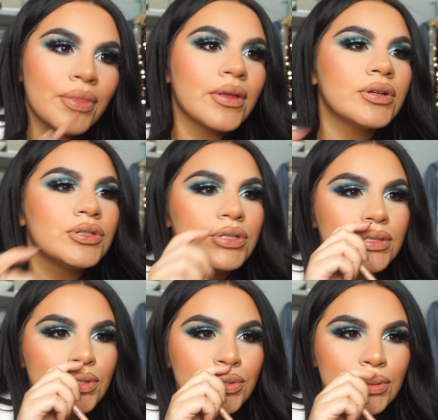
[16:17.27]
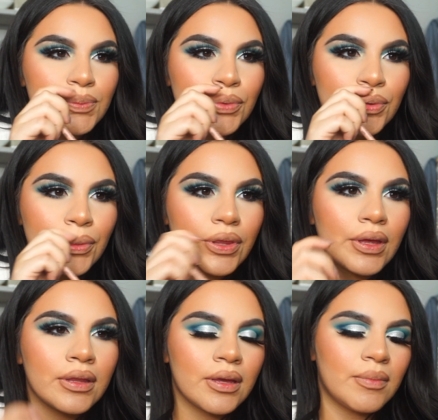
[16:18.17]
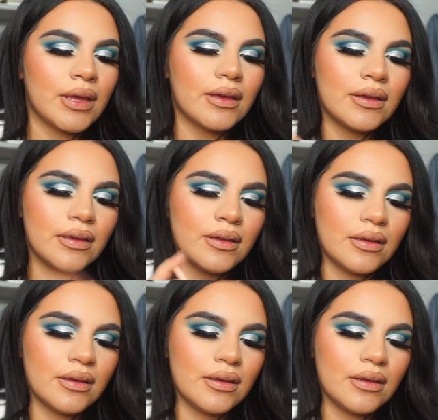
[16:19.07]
they're just so smooth and they make it